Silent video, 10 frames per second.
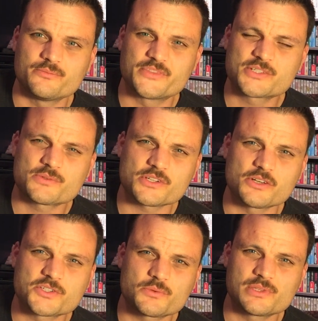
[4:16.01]
This was
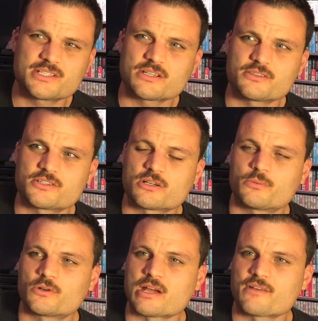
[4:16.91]
also released on the
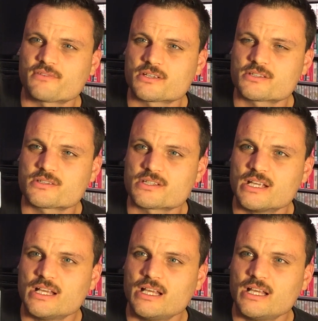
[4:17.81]
TurboGrafx,